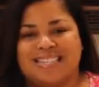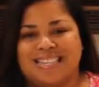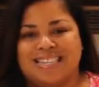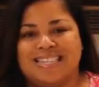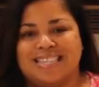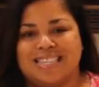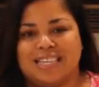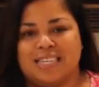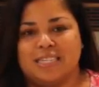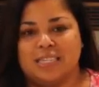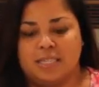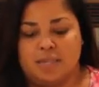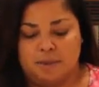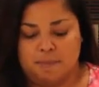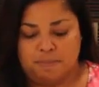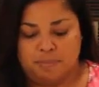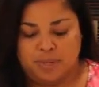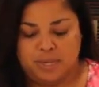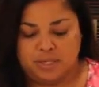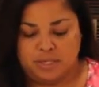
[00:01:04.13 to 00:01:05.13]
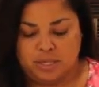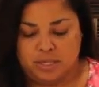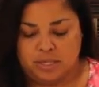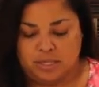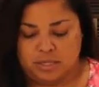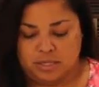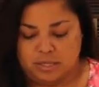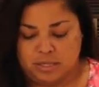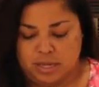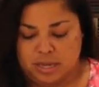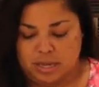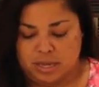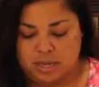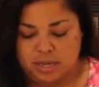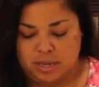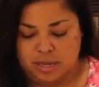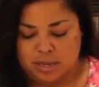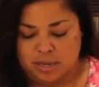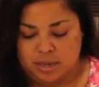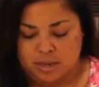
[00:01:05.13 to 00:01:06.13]
seasoned. As you can
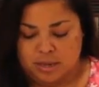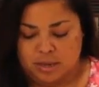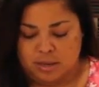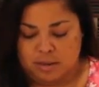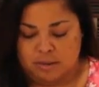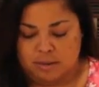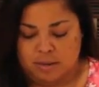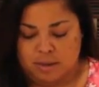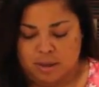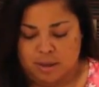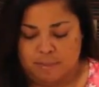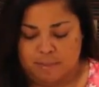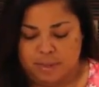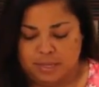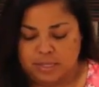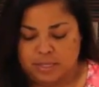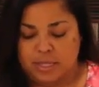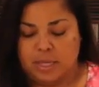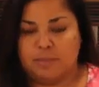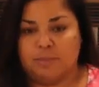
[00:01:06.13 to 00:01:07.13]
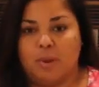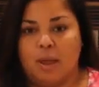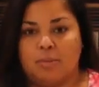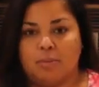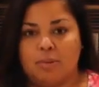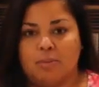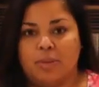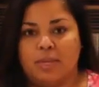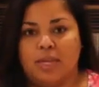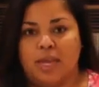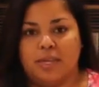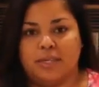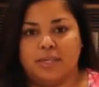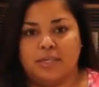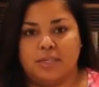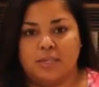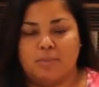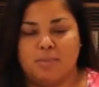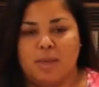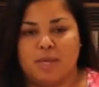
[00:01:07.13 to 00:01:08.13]
see, my son probably got
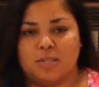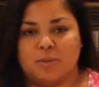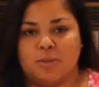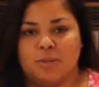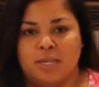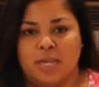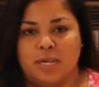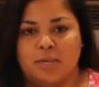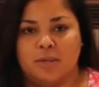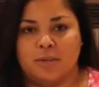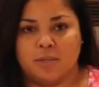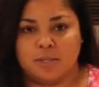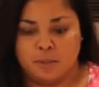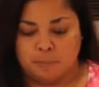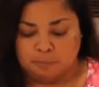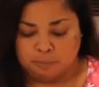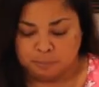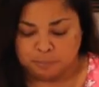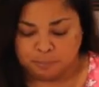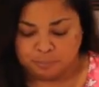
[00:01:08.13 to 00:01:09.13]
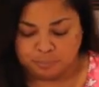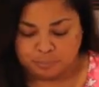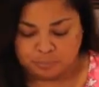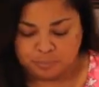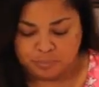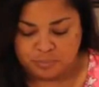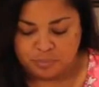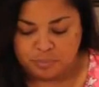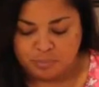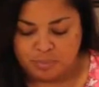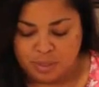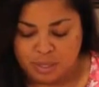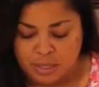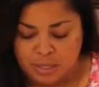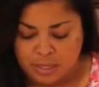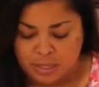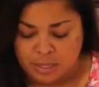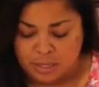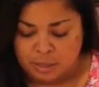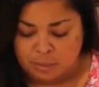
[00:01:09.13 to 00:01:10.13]
into the mashed potatoes.
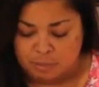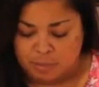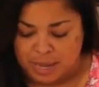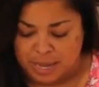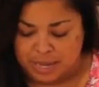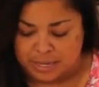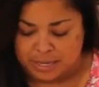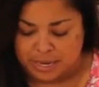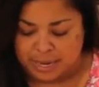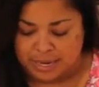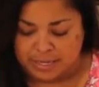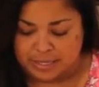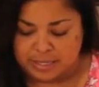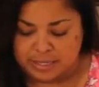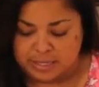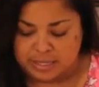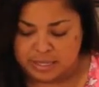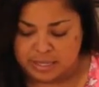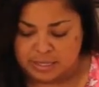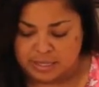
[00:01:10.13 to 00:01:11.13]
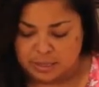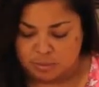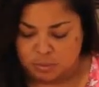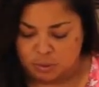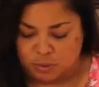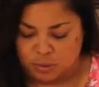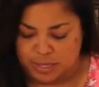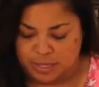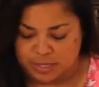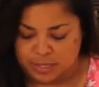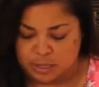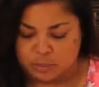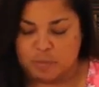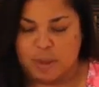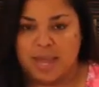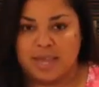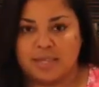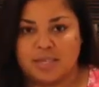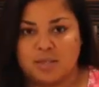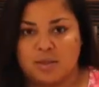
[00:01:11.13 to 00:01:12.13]
But I can see some green
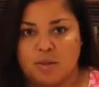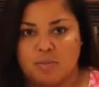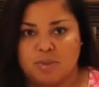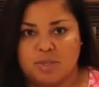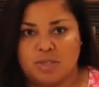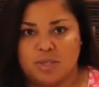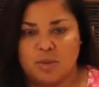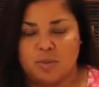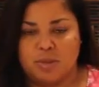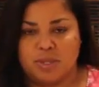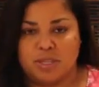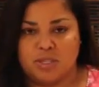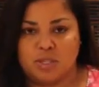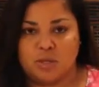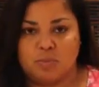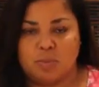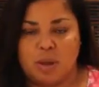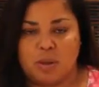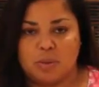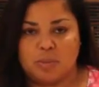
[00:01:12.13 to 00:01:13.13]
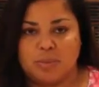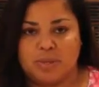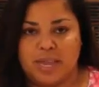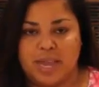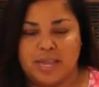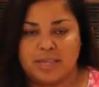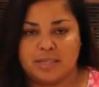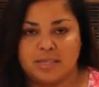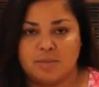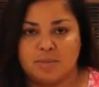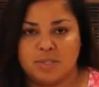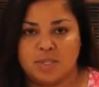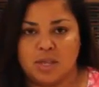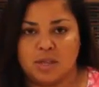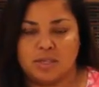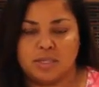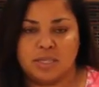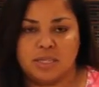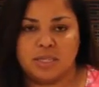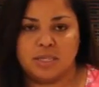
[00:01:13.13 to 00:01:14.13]
specks, so I'm assuming that she probably has some
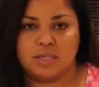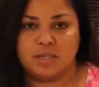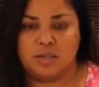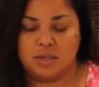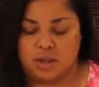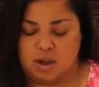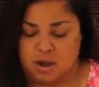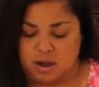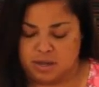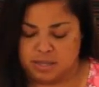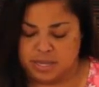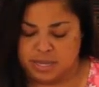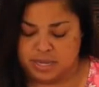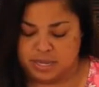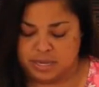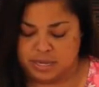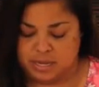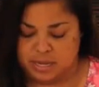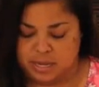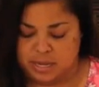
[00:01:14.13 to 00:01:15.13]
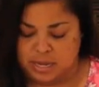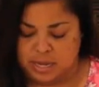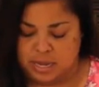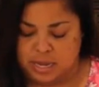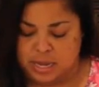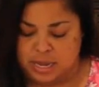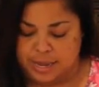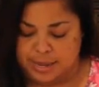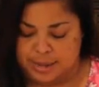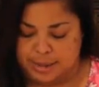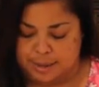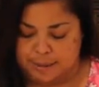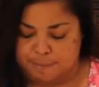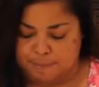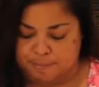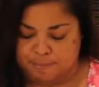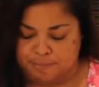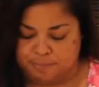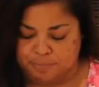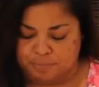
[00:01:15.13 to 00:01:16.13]
salted garlic
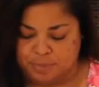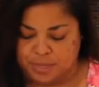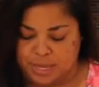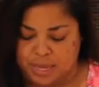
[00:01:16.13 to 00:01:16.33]
and